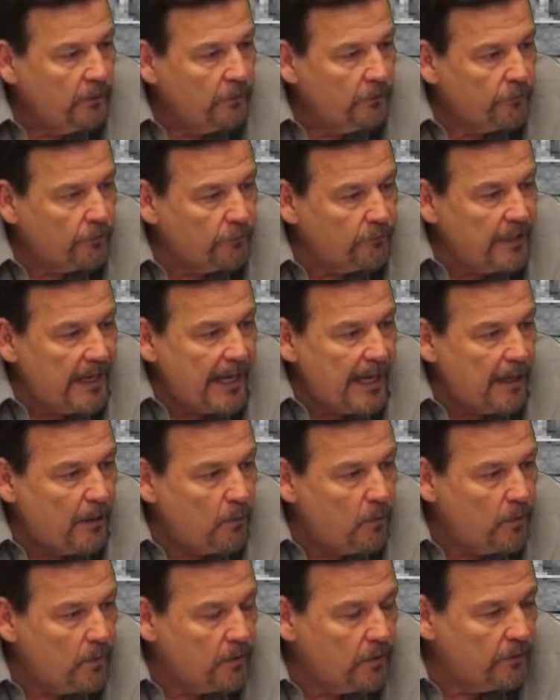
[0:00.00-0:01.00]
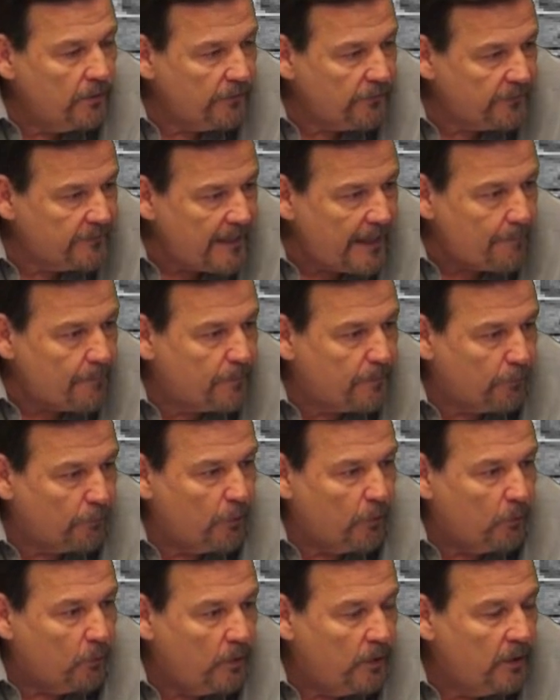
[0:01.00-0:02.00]
So now, let's step
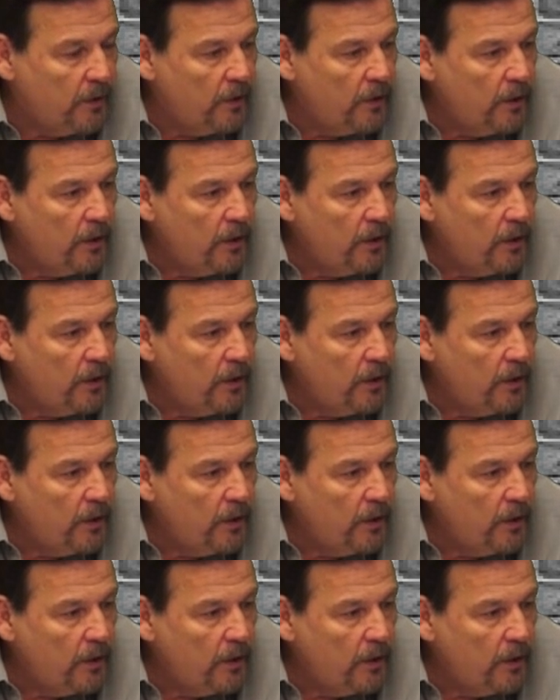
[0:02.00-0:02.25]
through.